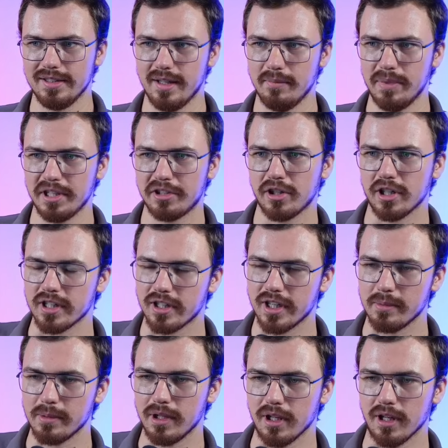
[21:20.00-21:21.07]
then Bitcoin
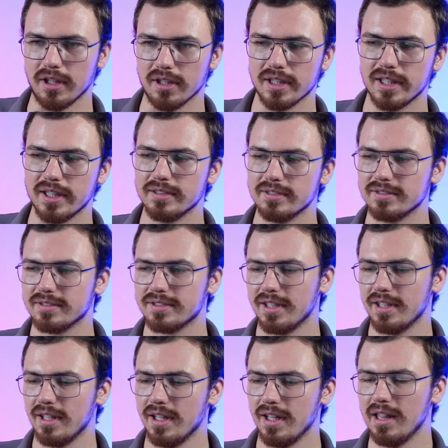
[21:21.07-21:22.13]
came along and
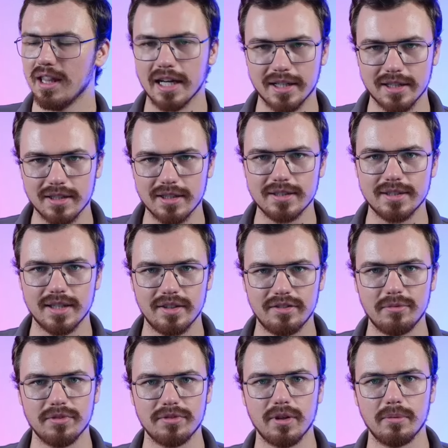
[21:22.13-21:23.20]
luckily saved
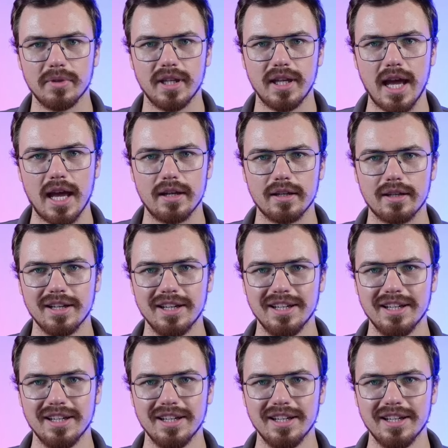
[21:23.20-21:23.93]
me from that headache